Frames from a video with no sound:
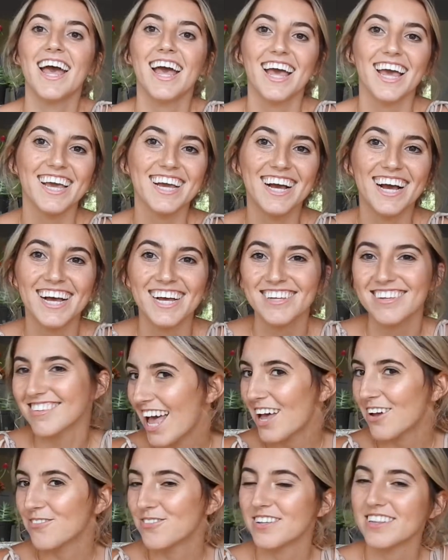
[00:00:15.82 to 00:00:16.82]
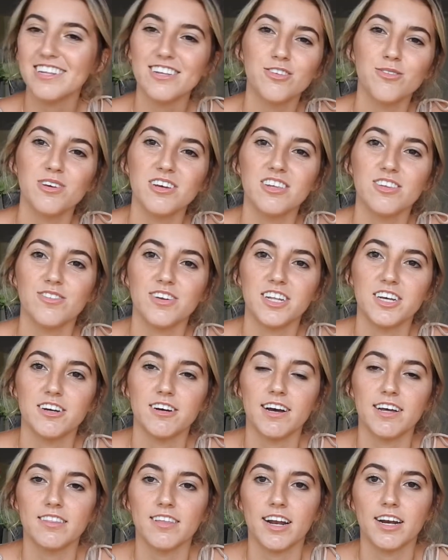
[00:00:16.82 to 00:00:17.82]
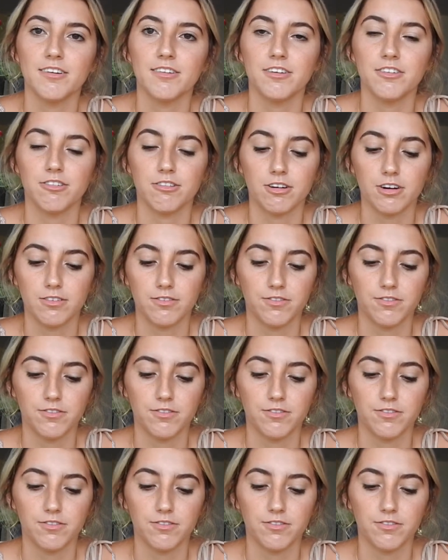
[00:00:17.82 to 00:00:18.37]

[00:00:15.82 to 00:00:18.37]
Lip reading: Hey guys, for this week's video, I thought I would do a